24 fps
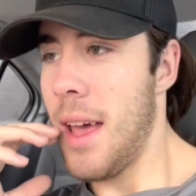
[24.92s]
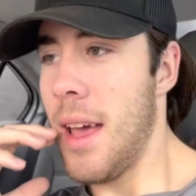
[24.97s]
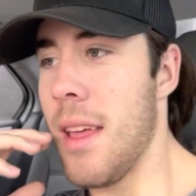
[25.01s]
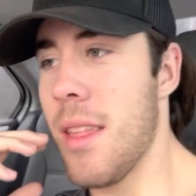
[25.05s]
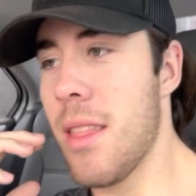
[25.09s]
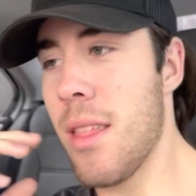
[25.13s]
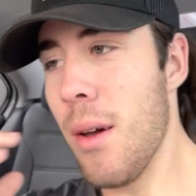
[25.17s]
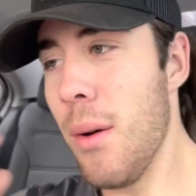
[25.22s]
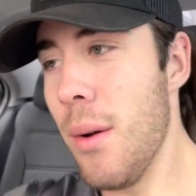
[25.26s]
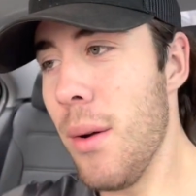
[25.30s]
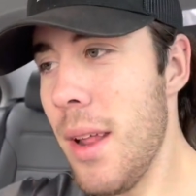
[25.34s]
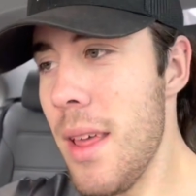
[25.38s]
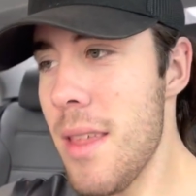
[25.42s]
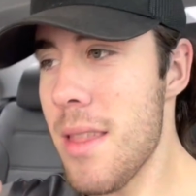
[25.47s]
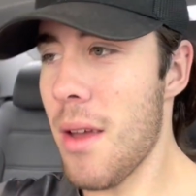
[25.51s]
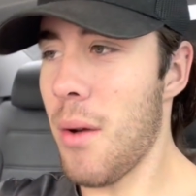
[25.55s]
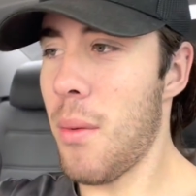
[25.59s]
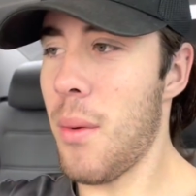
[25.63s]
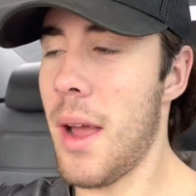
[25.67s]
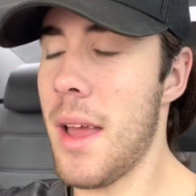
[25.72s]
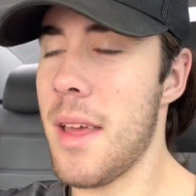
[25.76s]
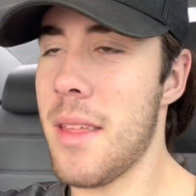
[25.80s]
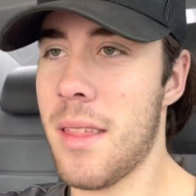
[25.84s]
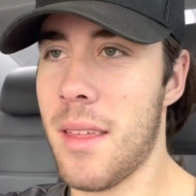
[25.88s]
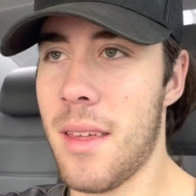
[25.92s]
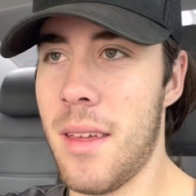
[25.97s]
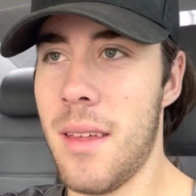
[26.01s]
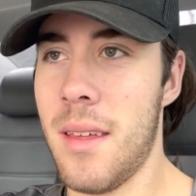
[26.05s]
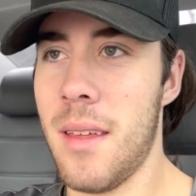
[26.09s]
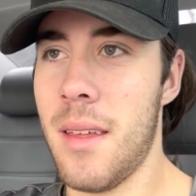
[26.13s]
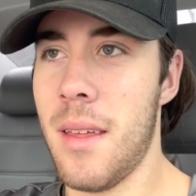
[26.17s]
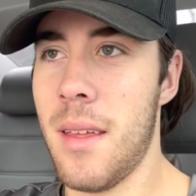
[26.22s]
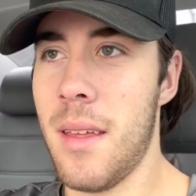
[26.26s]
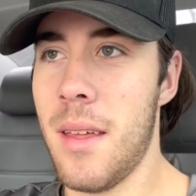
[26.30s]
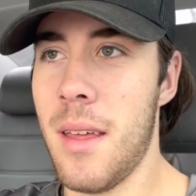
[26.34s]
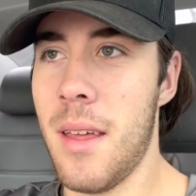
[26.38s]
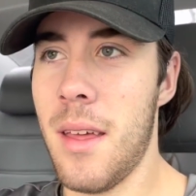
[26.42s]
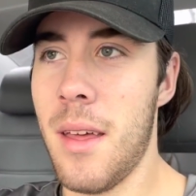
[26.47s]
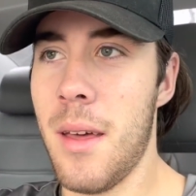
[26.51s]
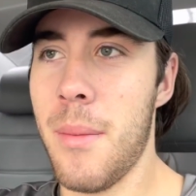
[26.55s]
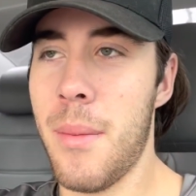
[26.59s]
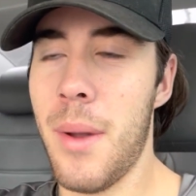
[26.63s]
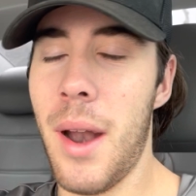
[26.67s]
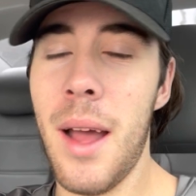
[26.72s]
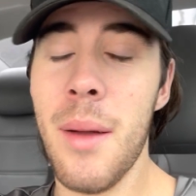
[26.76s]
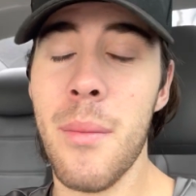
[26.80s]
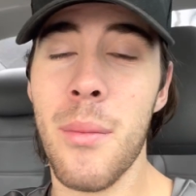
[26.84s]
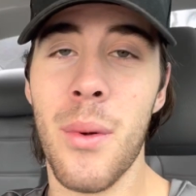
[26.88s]
So it is a risk,
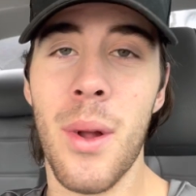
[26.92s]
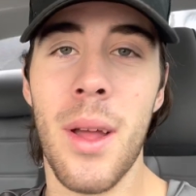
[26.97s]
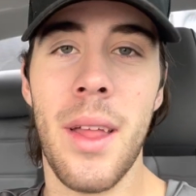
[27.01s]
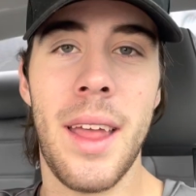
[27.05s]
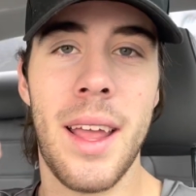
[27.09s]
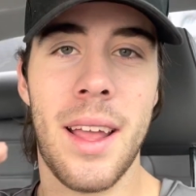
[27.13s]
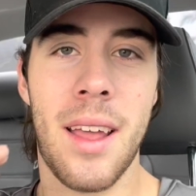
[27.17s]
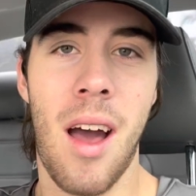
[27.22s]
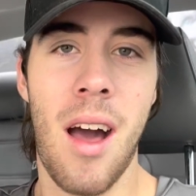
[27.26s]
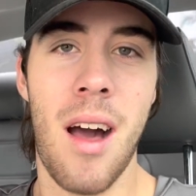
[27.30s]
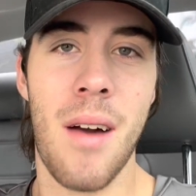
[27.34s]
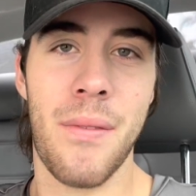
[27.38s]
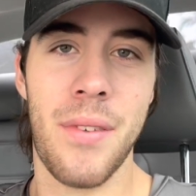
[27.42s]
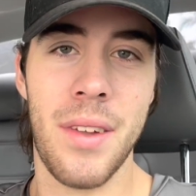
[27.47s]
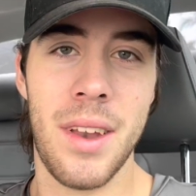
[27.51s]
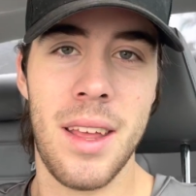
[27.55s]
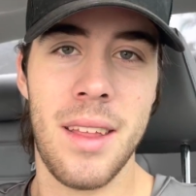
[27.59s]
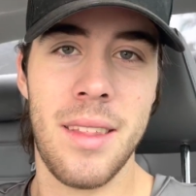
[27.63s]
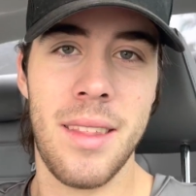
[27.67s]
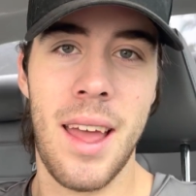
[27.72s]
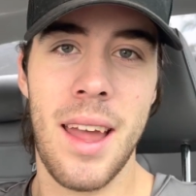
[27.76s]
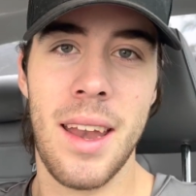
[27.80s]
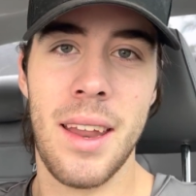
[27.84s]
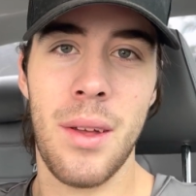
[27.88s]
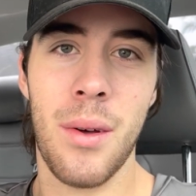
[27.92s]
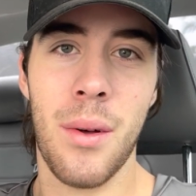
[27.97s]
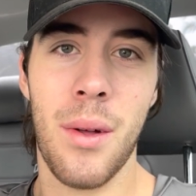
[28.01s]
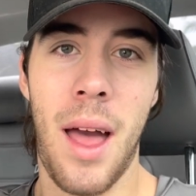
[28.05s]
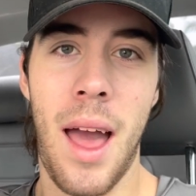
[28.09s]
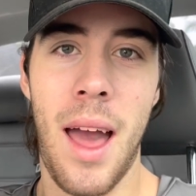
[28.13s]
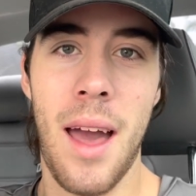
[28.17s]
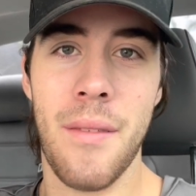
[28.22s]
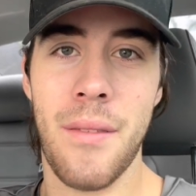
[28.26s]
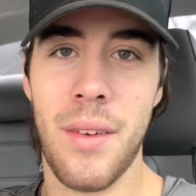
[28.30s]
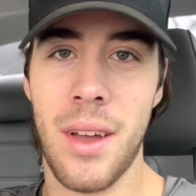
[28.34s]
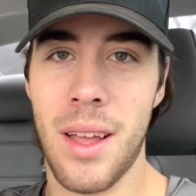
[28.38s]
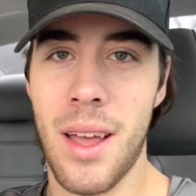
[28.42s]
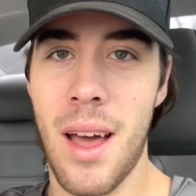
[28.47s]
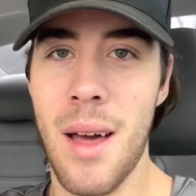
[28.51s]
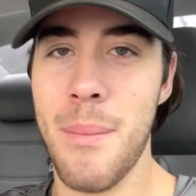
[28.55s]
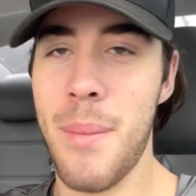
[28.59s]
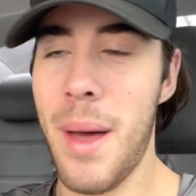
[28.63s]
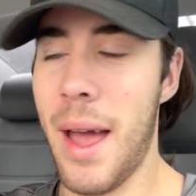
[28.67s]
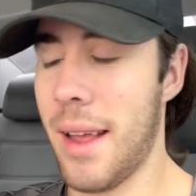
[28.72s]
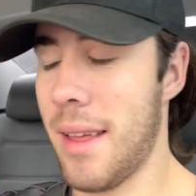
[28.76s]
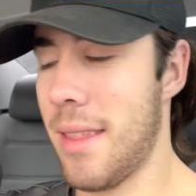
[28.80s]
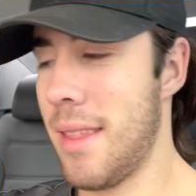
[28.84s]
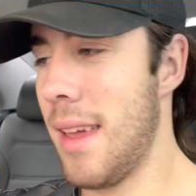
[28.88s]
but I'm really confident that he'll have a
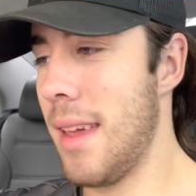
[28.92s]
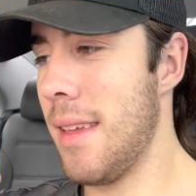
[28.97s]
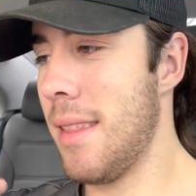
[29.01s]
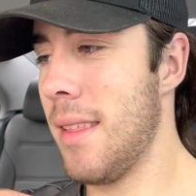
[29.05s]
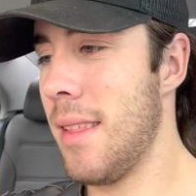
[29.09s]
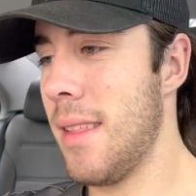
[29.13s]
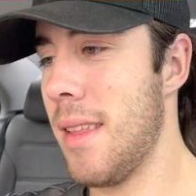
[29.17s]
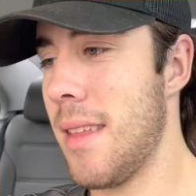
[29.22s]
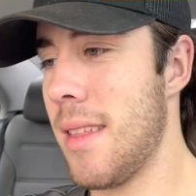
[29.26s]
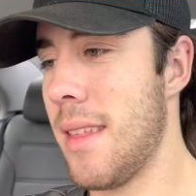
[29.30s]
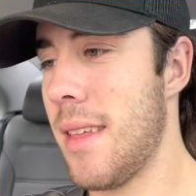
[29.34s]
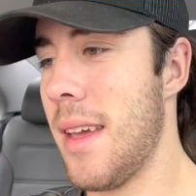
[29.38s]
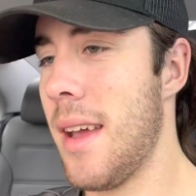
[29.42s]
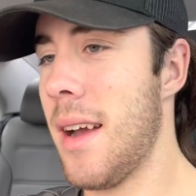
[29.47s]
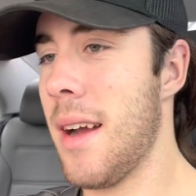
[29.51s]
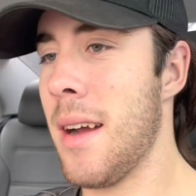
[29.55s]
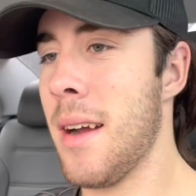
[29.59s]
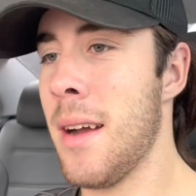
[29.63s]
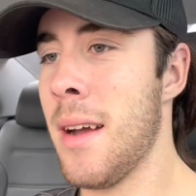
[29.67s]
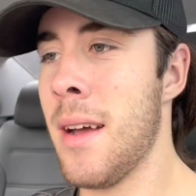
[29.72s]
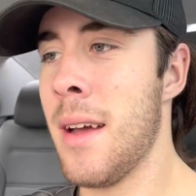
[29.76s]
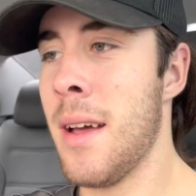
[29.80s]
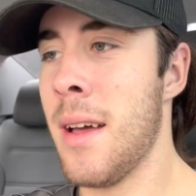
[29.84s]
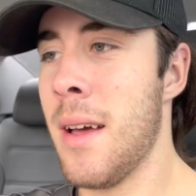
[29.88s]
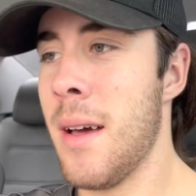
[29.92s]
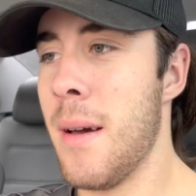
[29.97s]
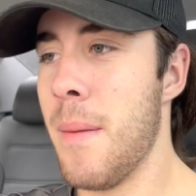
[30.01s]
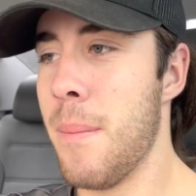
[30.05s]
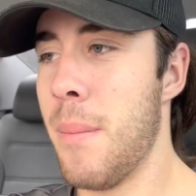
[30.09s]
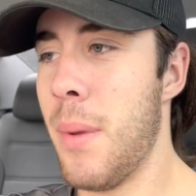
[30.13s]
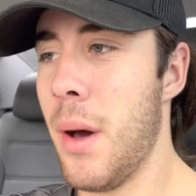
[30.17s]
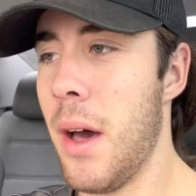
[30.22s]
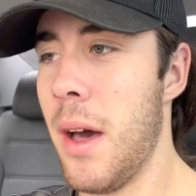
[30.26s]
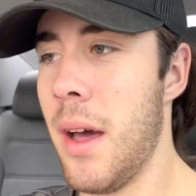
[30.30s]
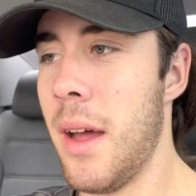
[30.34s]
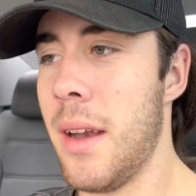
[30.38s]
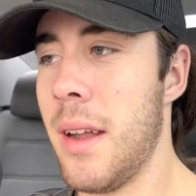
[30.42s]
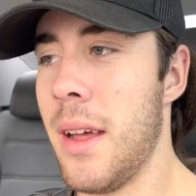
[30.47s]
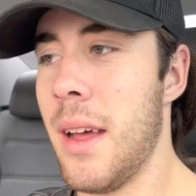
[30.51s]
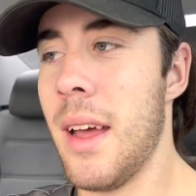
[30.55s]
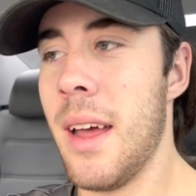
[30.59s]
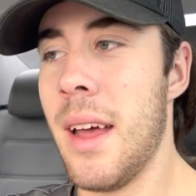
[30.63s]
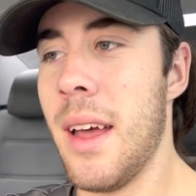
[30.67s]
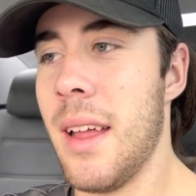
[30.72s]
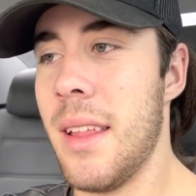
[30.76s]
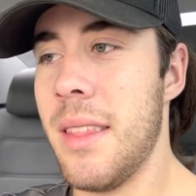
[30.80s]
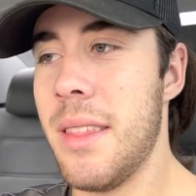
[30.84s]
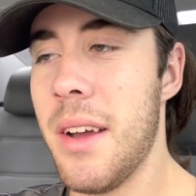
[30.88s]
comeback season this year. But
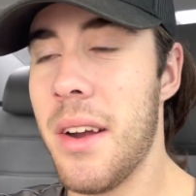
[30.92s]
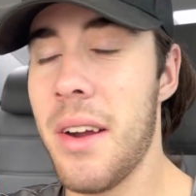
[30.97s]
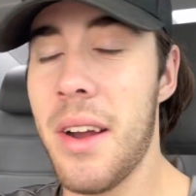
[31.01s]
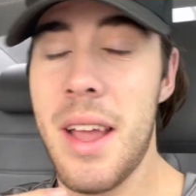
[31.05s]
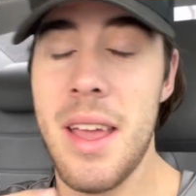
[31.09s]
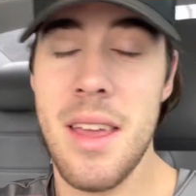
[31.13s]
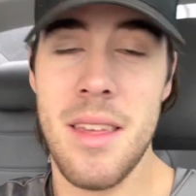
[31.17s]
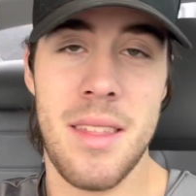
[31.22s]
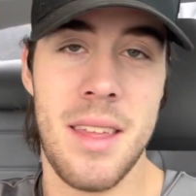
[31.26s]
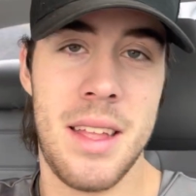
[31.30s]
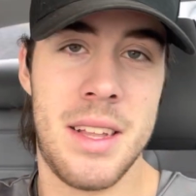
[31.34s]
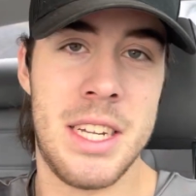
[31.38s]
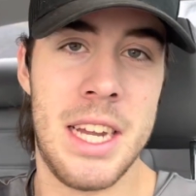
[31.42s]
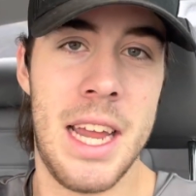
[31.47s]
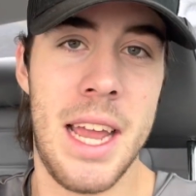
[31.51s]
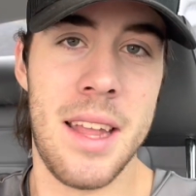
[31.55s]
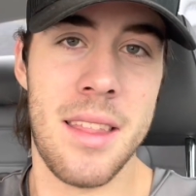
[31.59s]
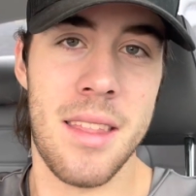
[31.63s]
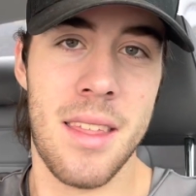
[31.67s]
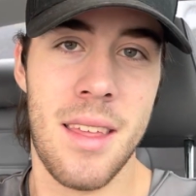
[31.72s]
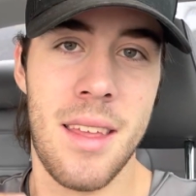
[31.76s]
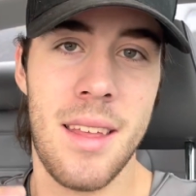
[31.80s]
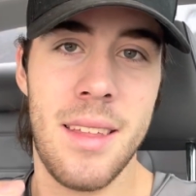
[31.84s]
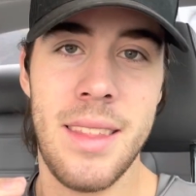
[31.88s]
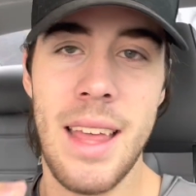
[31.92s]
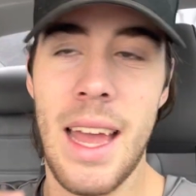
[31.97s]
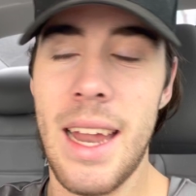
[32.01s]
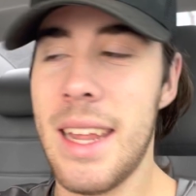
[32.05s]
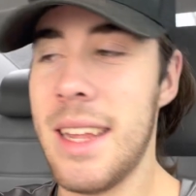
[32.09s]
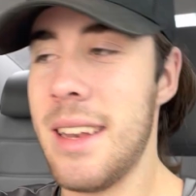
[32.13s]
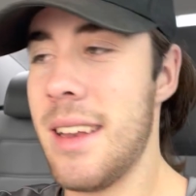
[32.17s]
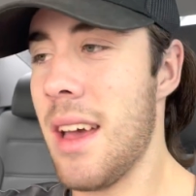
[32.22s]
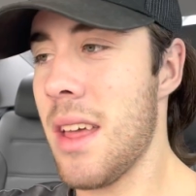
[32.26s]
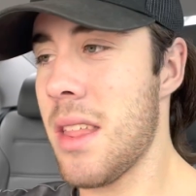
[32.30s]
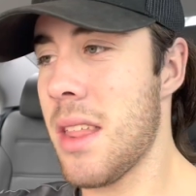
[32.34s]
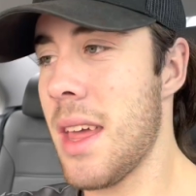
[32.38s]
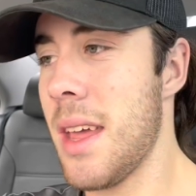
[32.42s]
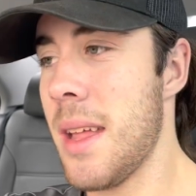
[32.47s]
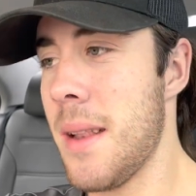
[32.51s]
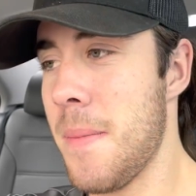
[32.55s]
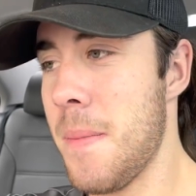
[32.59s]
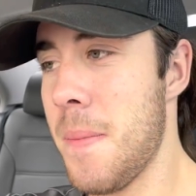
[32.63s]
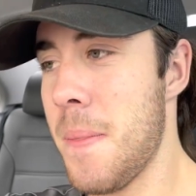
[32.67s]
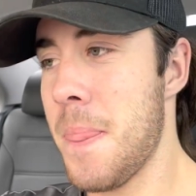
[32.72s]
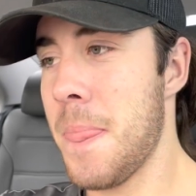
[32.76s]
there is a chance that he doesn't.